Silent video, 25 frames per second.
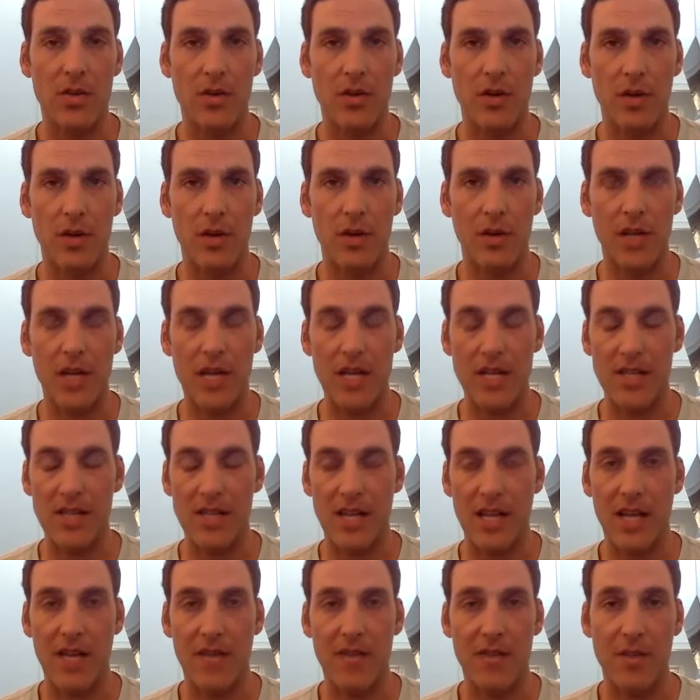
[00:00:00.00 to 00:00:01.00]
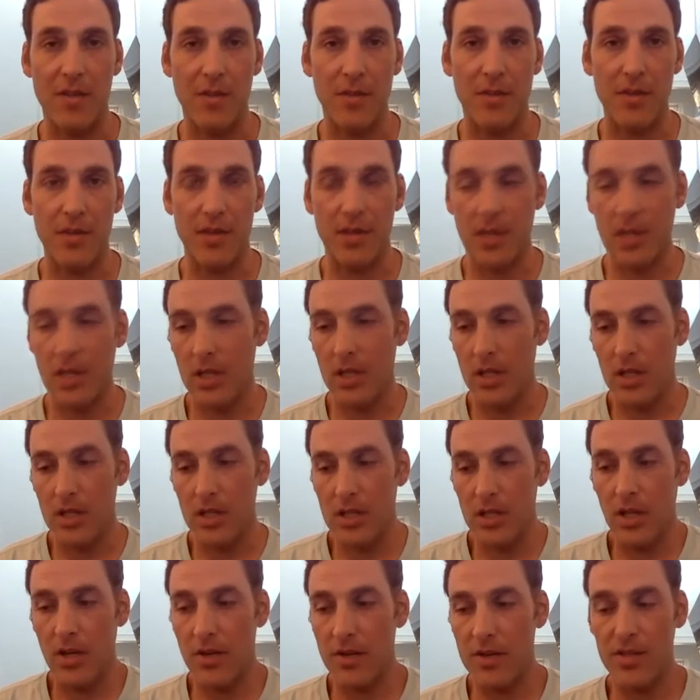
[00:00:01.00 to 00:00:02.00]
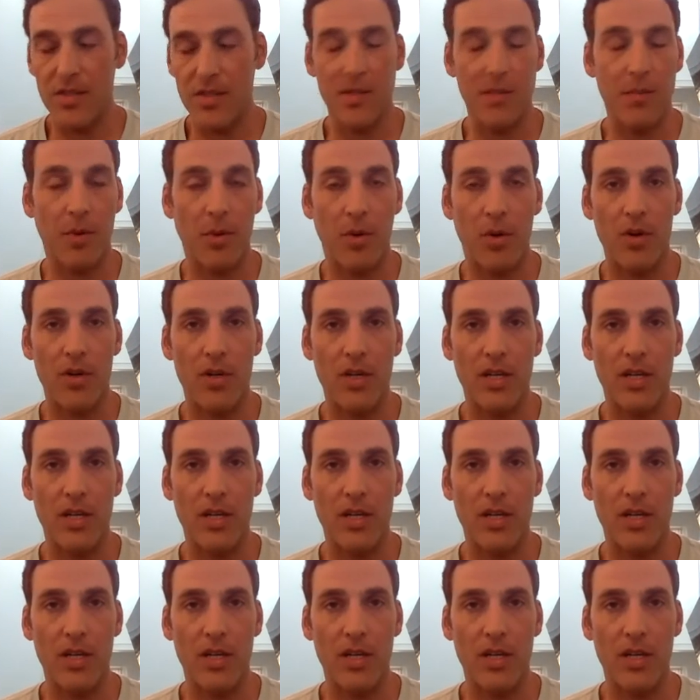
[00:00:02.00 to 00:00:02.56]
and I realized I have some, this is important.